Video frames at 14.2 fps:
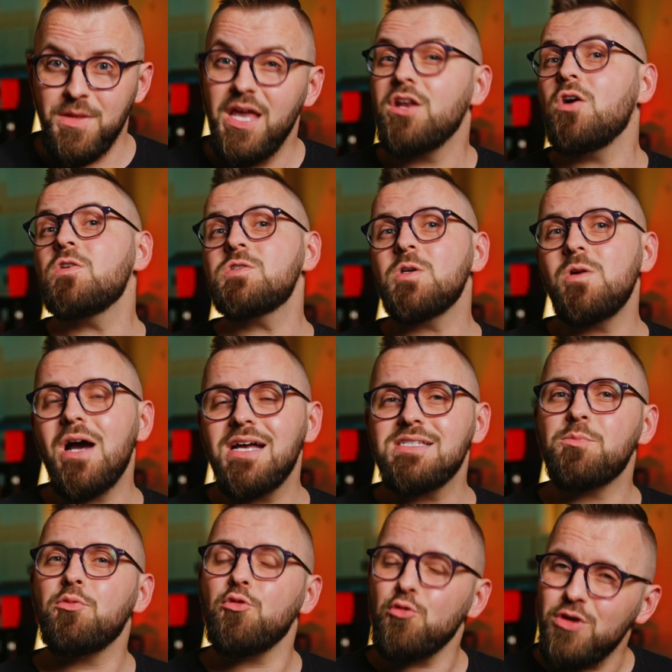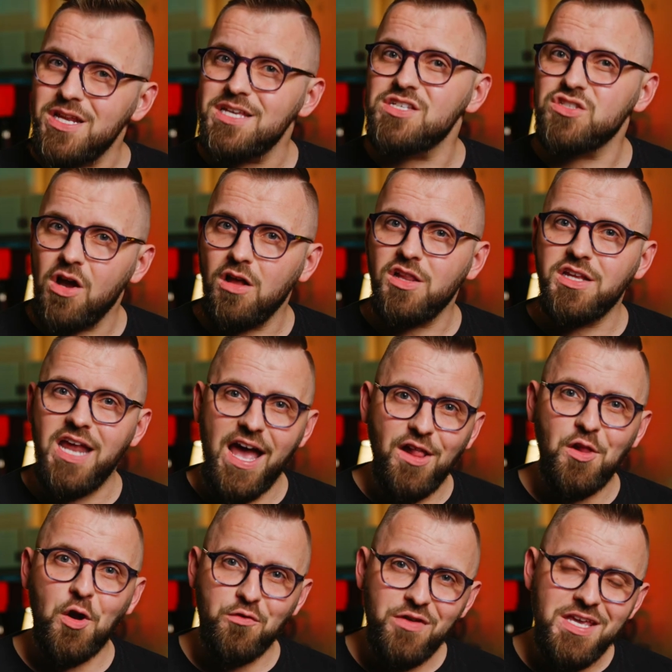It also has a pretty solid
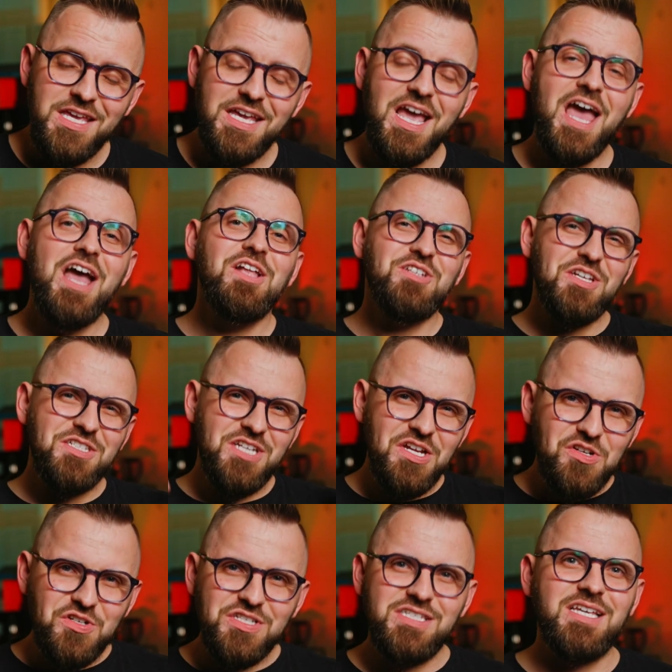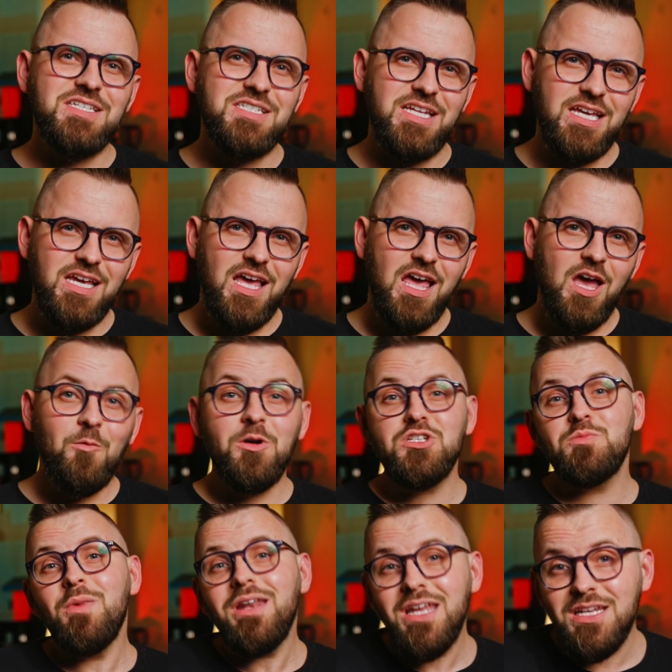LRV, just under 60,
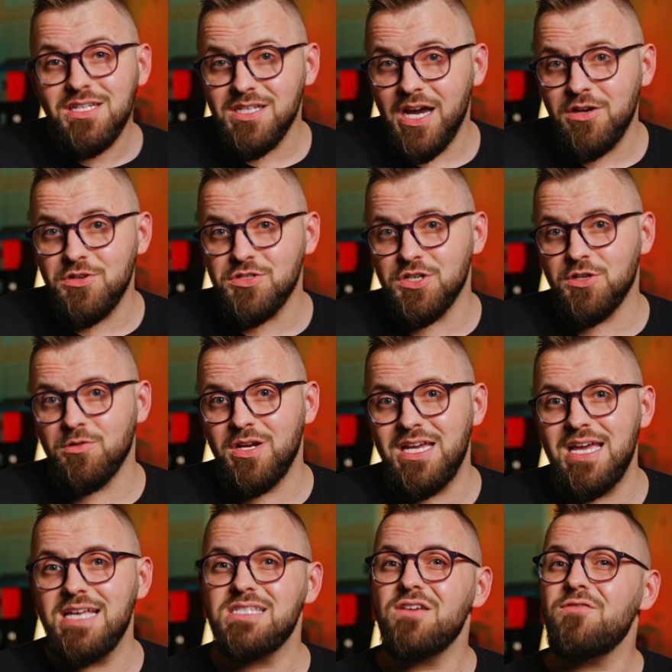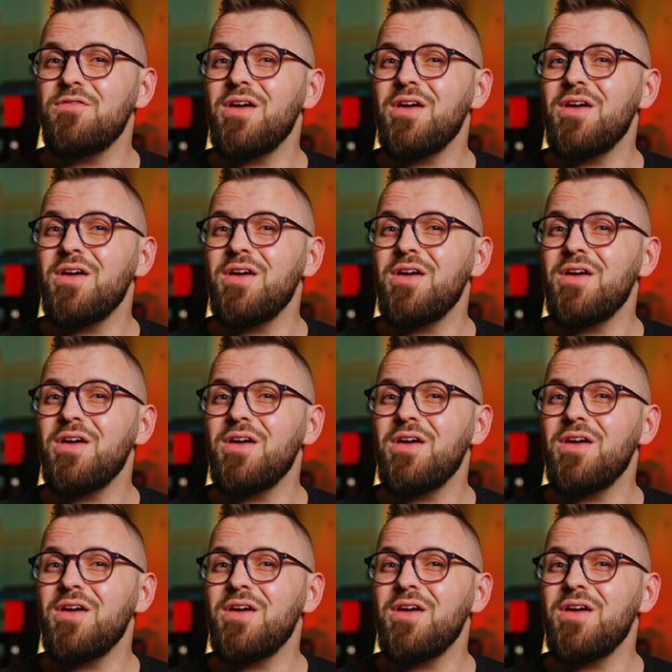which many designers agree is a